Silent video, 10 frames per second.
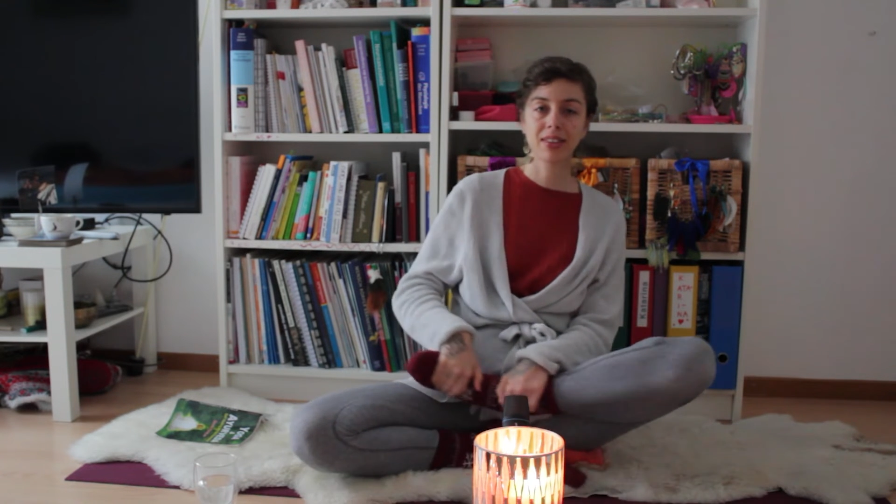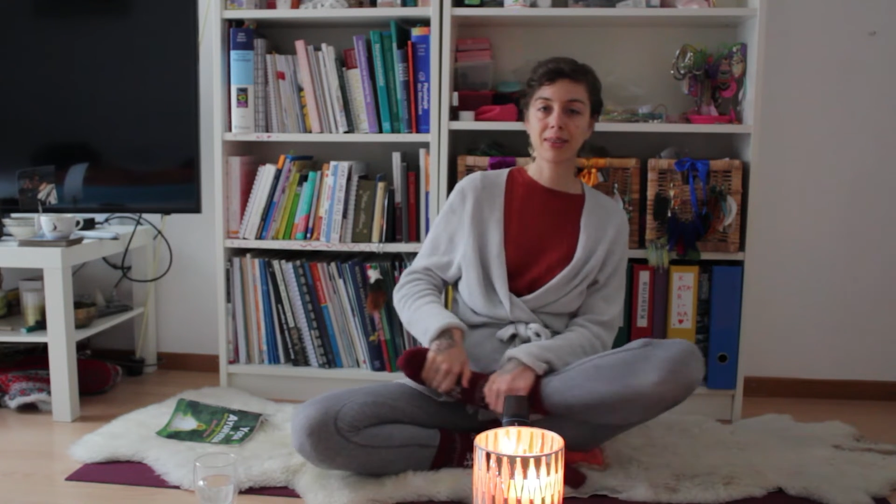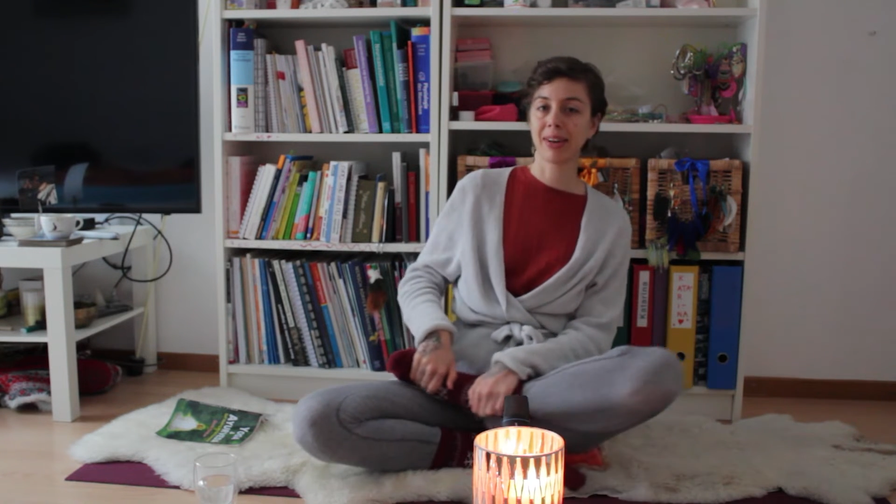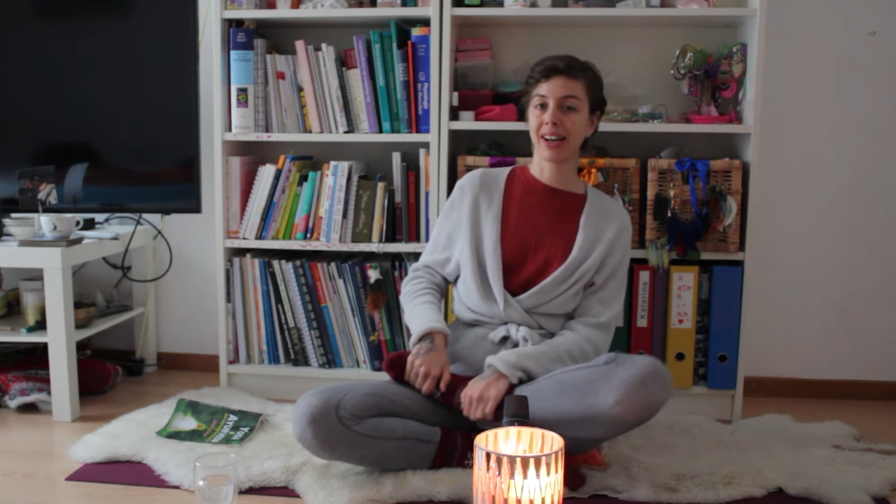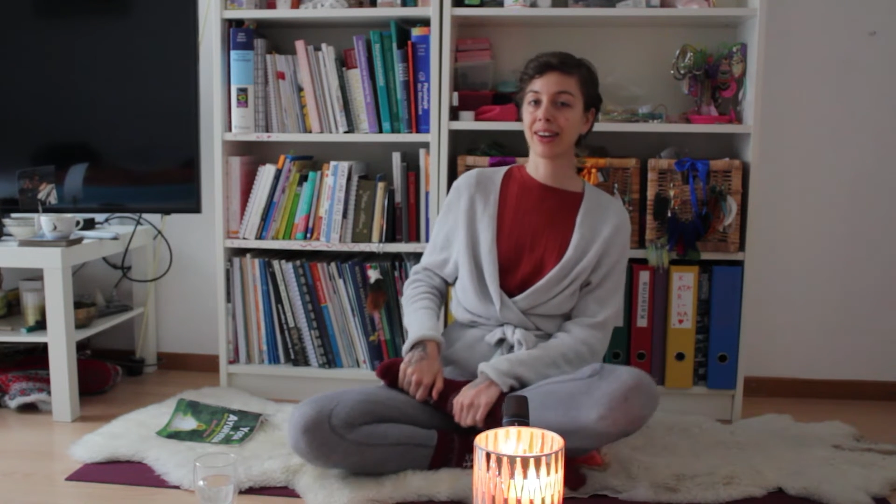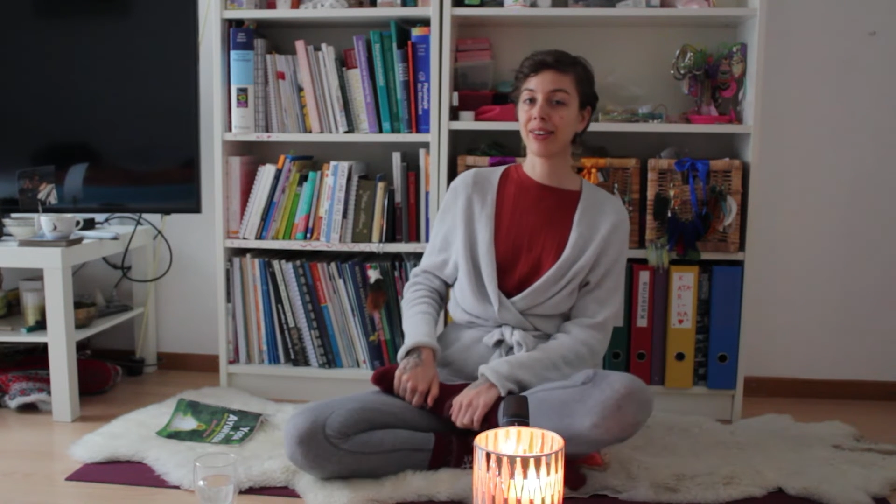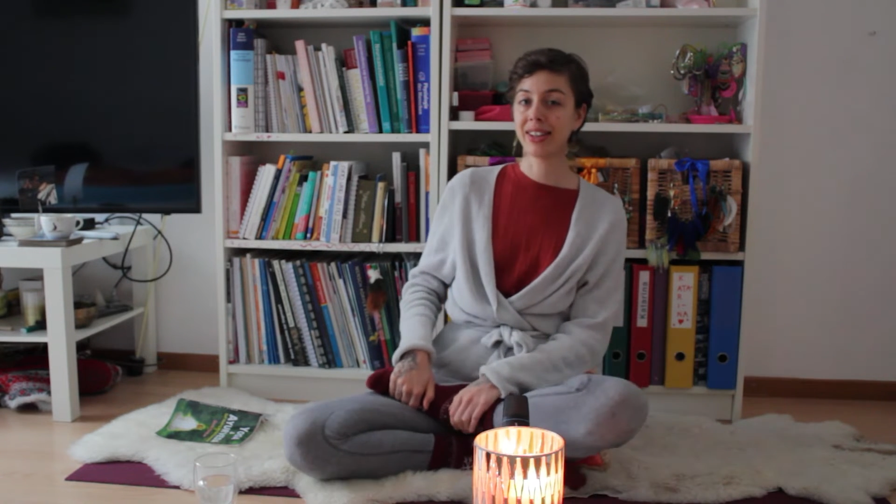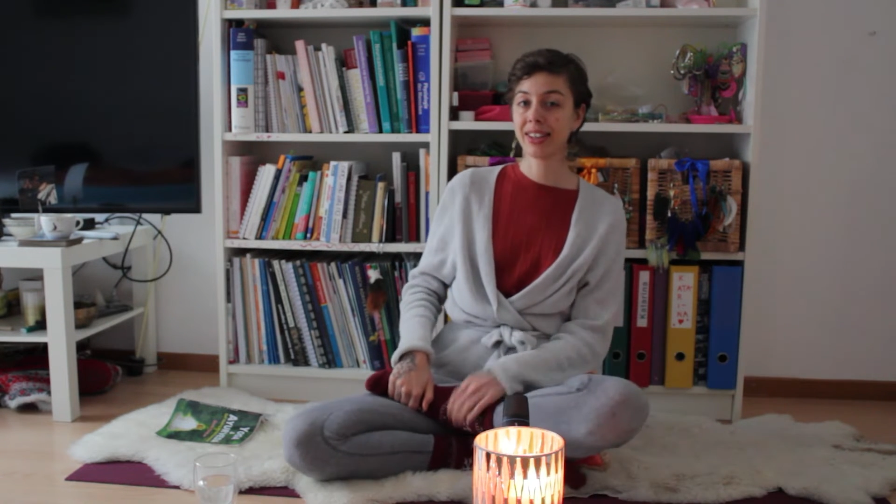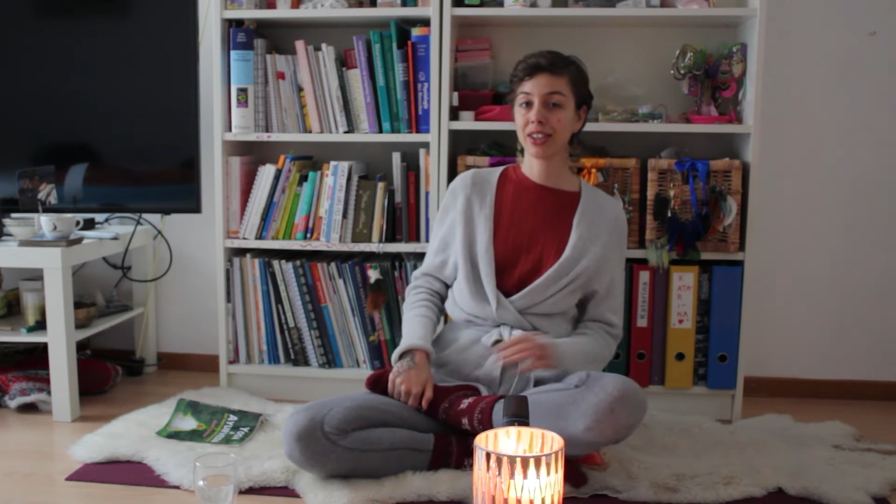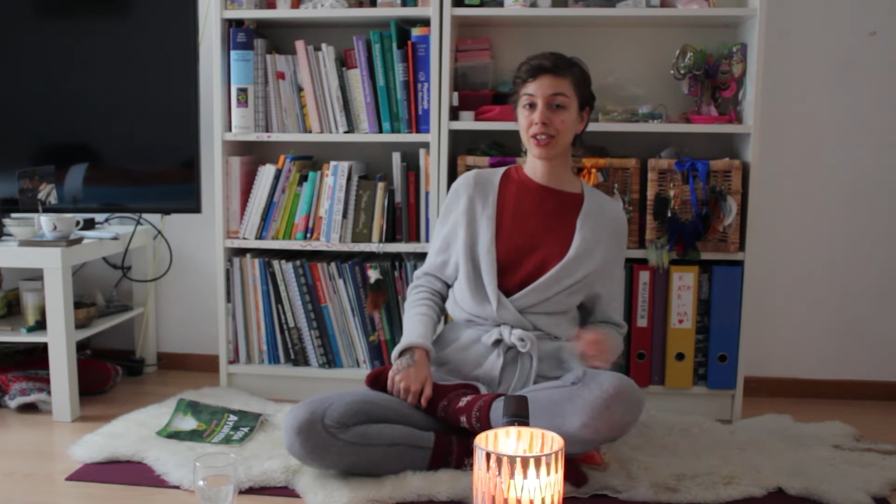by
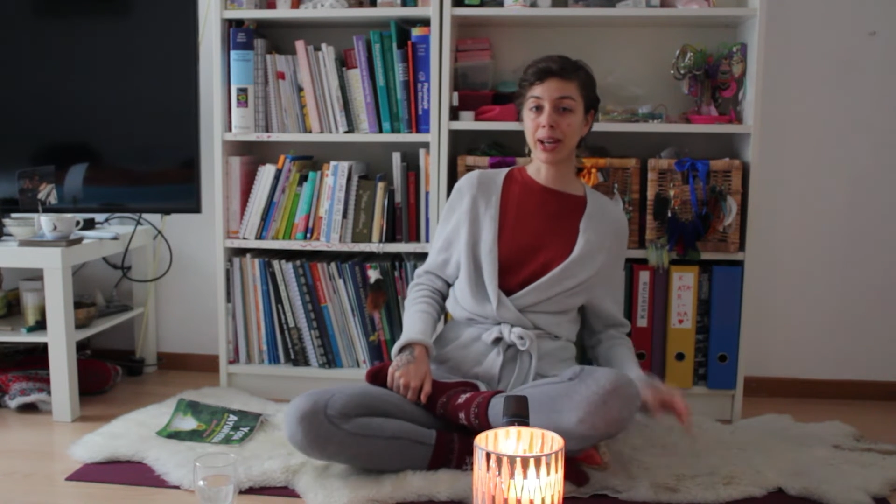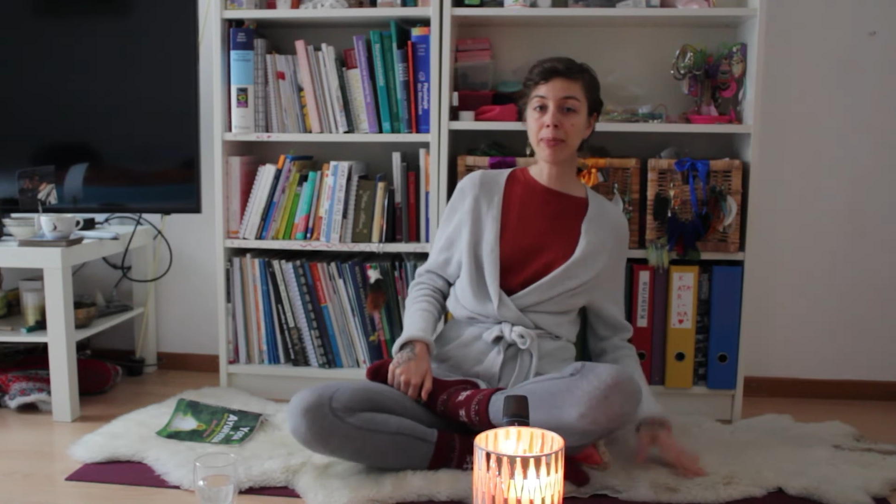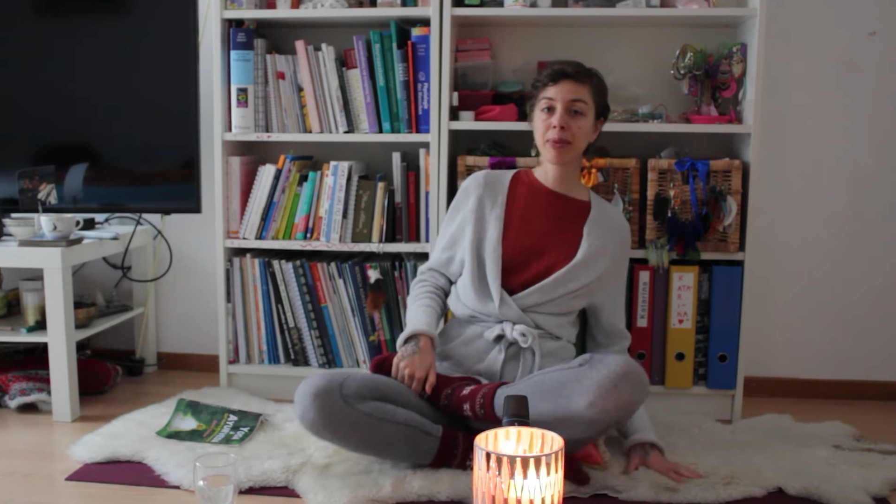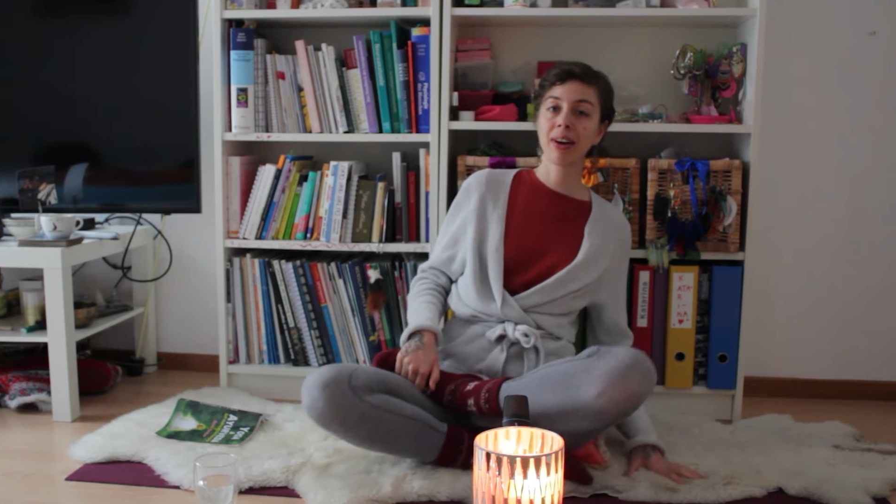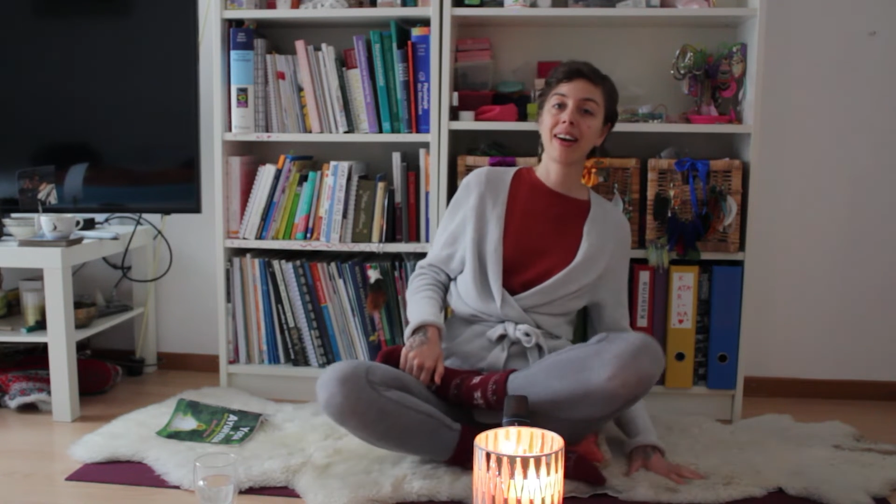creating a shape,